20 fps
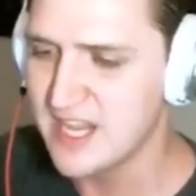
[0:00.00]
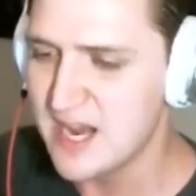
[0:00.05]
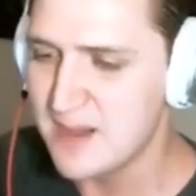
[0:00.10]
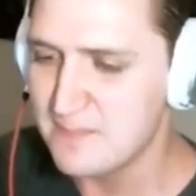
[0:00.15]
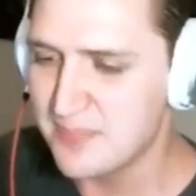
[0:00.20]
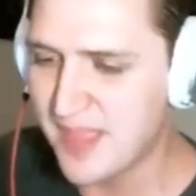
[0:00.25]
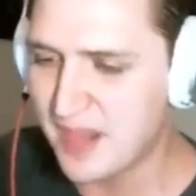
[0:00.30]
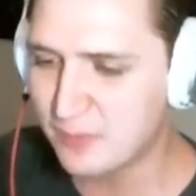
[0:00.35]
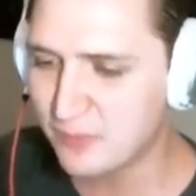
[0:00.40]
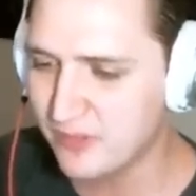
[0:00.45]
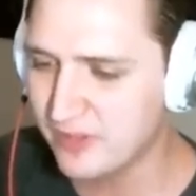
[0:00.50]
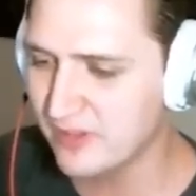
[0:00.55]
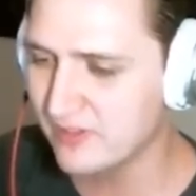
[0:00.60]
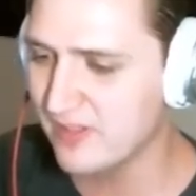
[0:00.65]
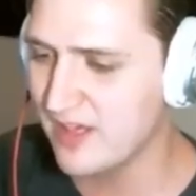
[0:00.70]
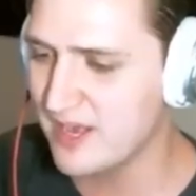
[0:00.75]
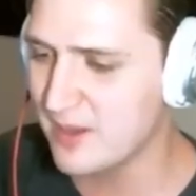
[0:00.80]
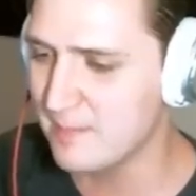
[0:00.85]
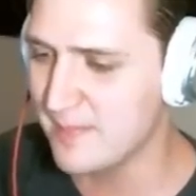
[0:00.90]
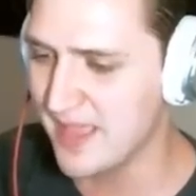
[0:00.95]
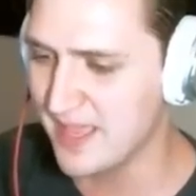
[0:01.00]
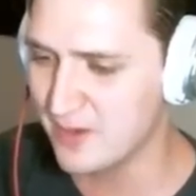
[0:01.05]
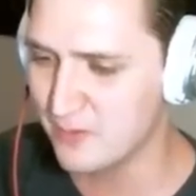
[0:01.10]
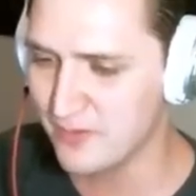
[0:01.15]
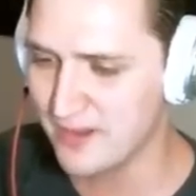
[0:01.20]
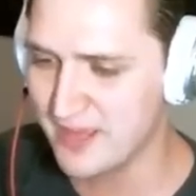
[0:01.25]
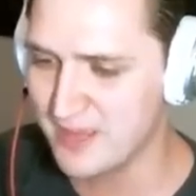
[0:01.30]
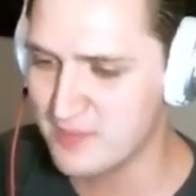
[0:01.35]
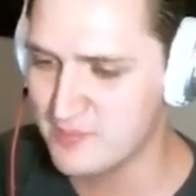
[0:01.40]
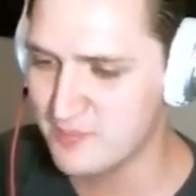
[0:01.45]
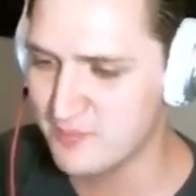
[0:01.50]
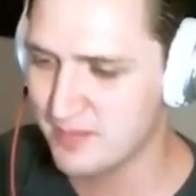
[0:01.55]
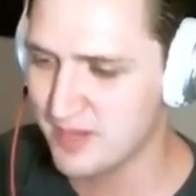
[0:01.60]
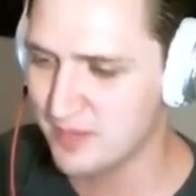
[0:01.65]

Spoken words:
Not really a lot of mana ramp, but